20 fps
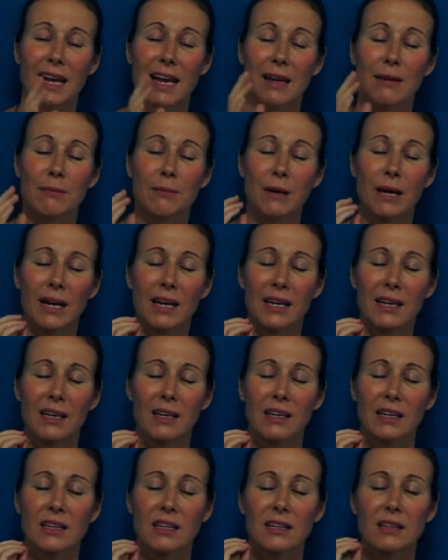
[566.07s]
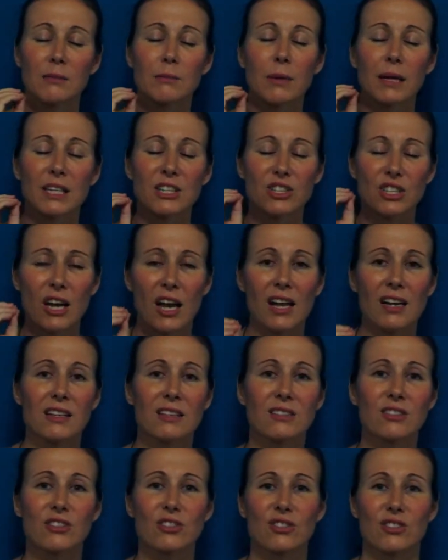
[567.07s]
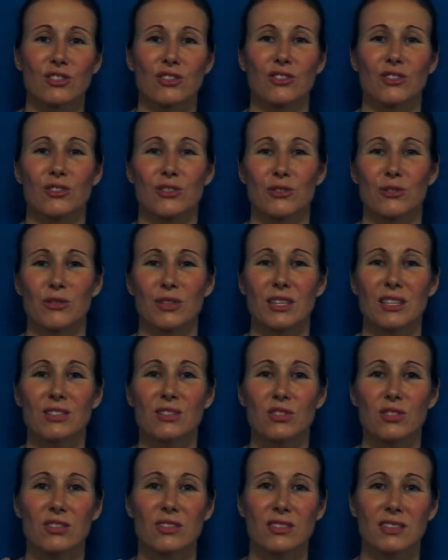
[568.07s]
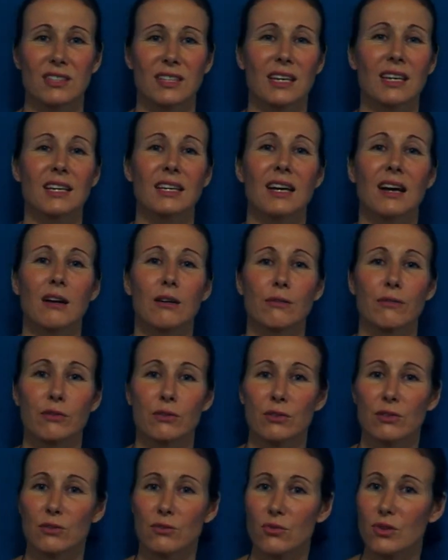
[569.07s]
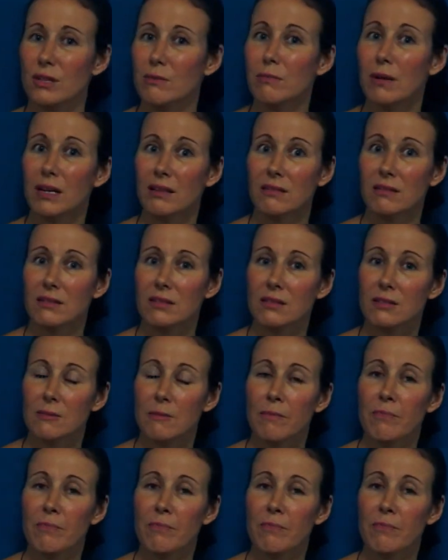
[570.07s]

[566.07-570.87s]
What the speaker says: And my challenge to you is to stick it out for 3 months.